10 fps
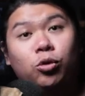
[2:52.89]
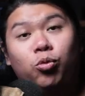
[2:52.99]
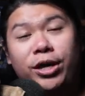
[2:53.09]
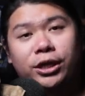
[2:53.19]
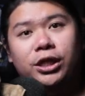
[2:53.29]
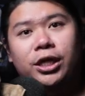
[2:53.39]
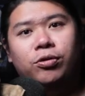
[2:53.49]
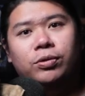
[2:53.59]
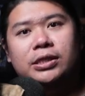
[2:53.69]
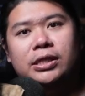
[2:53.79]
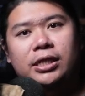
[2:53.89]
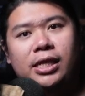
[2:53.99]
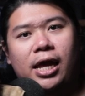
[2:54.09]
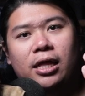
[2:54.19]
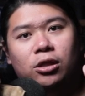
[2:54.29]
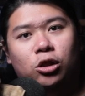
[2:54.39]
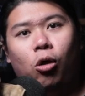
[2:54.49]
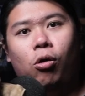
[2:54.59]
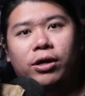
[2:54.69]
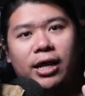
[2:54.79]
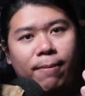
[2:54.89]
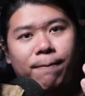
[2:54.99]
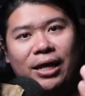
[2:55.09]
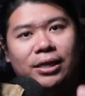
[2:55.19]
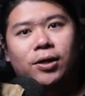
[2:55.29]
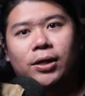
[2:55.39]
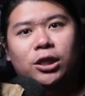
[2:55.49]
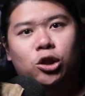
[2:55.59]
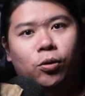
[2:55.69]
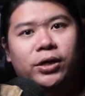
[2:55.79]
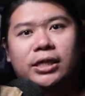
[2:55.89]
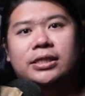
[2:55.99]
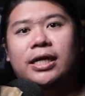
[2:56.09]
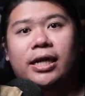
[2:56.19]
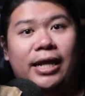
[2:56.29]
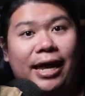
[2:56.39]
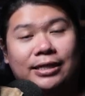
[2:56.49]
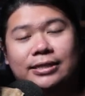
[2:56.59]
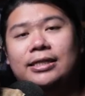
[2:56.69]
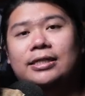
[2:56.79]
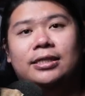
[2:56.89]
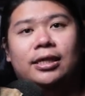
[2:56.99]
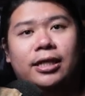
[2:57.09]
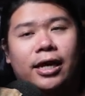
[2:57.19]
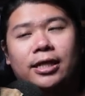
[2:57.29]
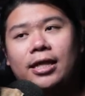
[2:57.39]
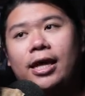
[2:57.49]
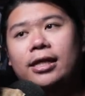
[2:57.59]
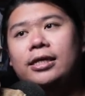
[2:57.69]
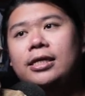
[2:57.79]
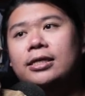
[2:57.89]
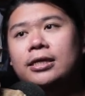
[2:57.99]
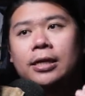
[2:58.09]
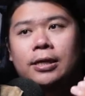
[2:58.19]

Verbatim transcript: We actually get to see that door, that particular door design existed, and that is